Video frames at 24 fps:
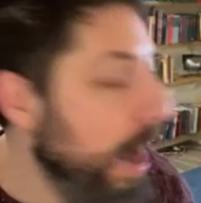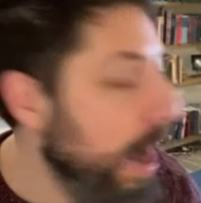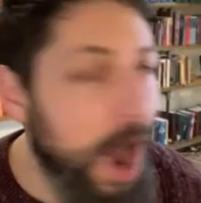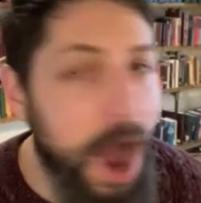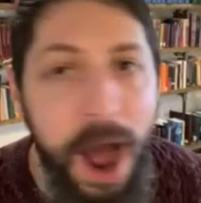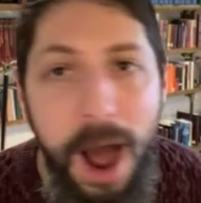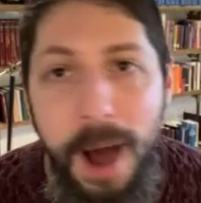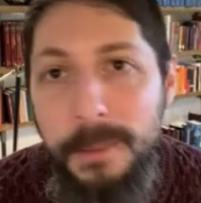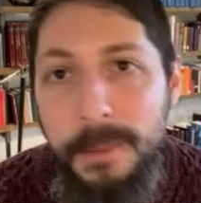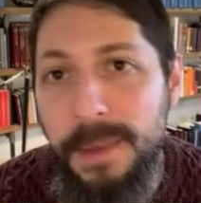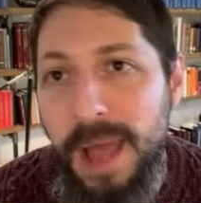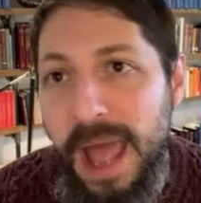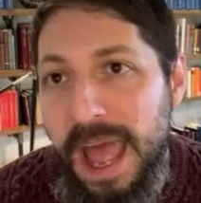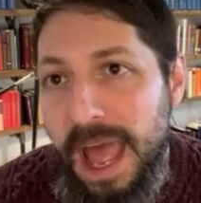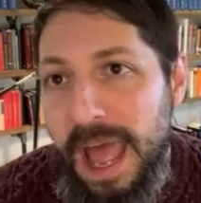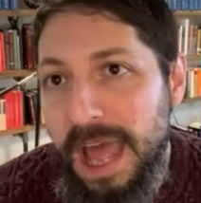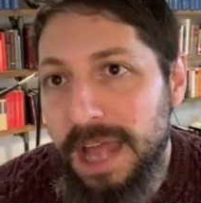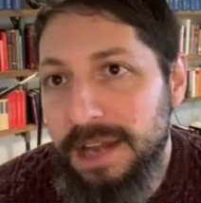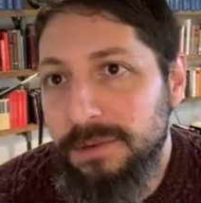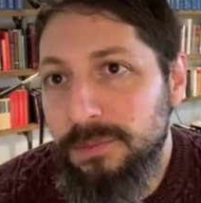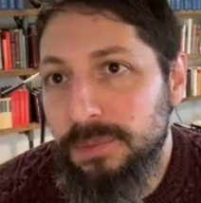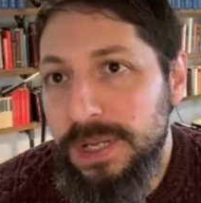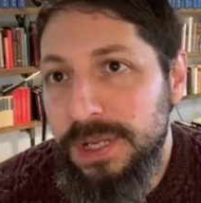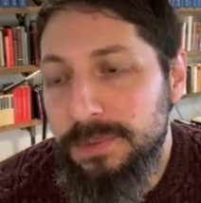Um,
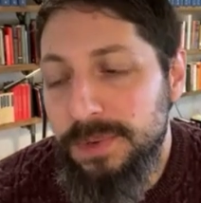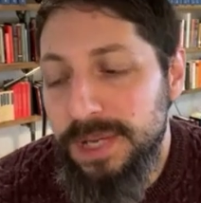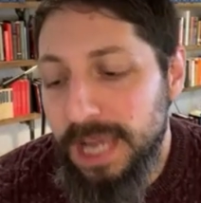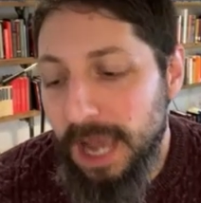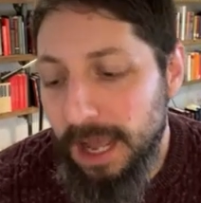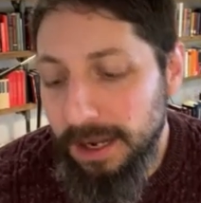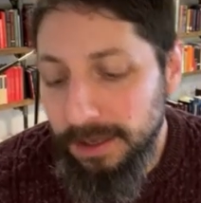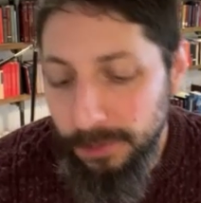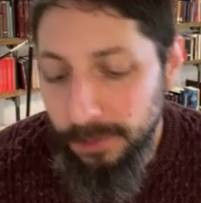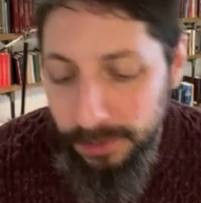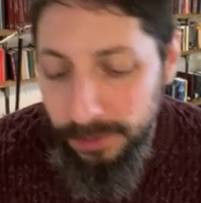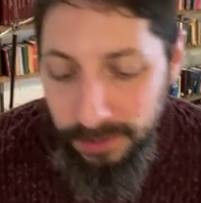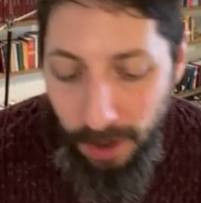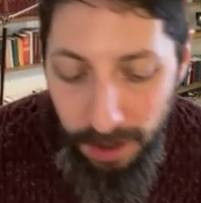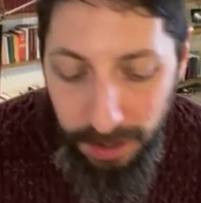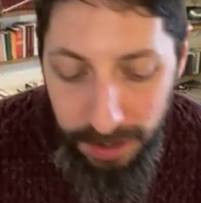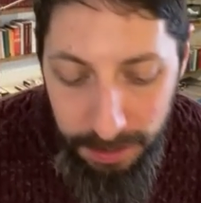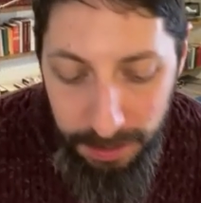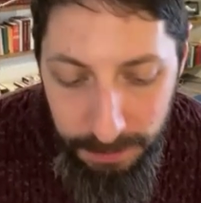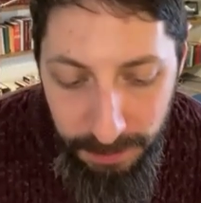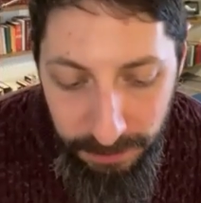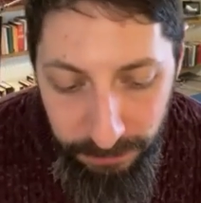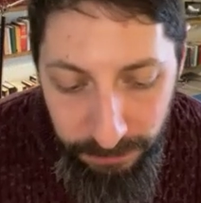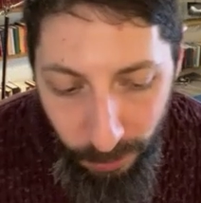and we we kind of were
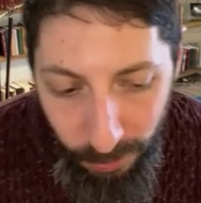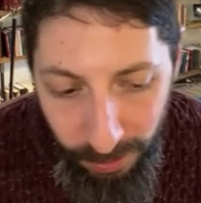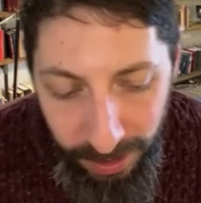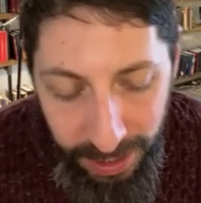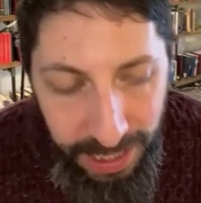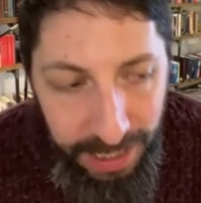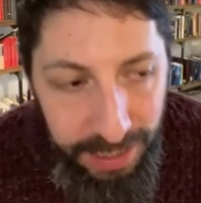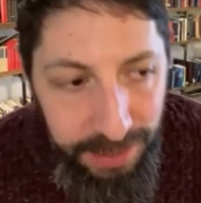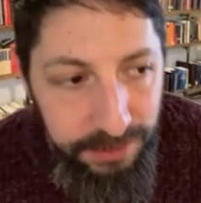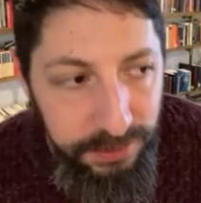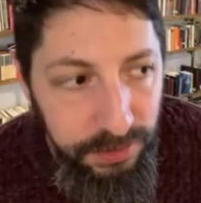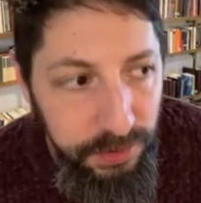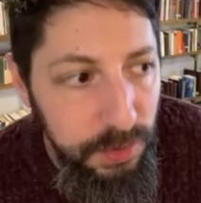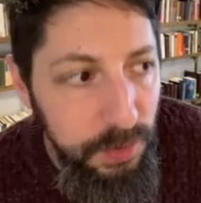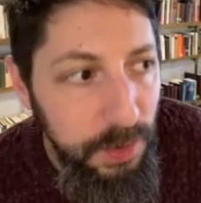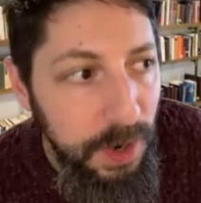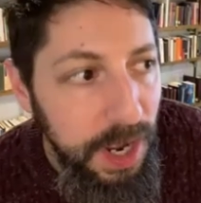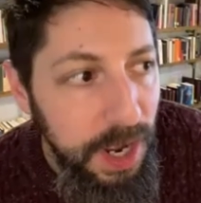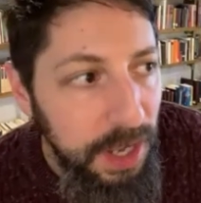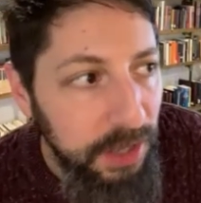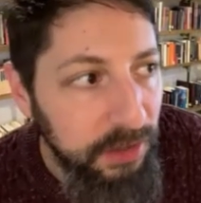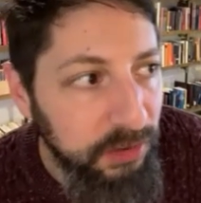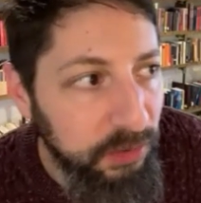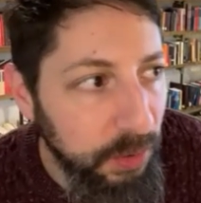talking beforehand too,
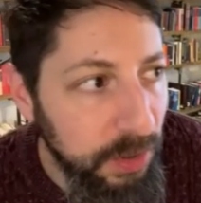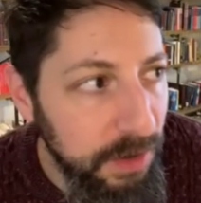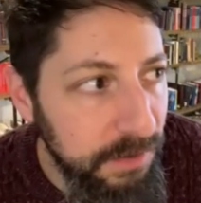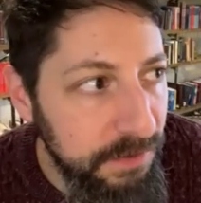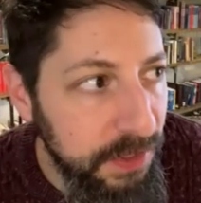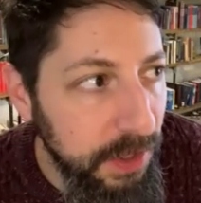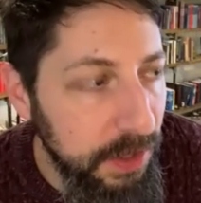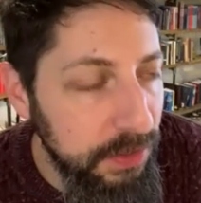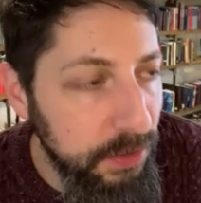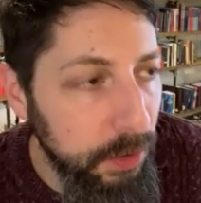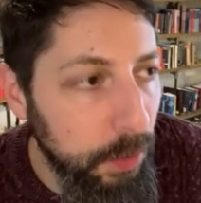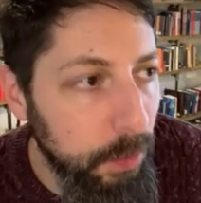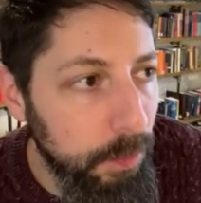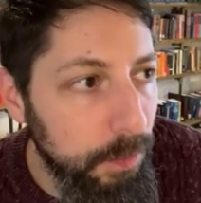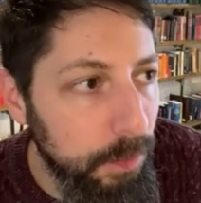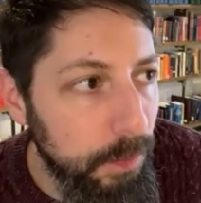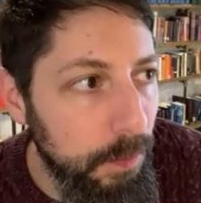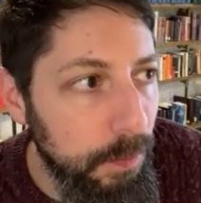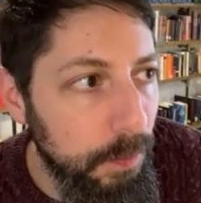sort of the the,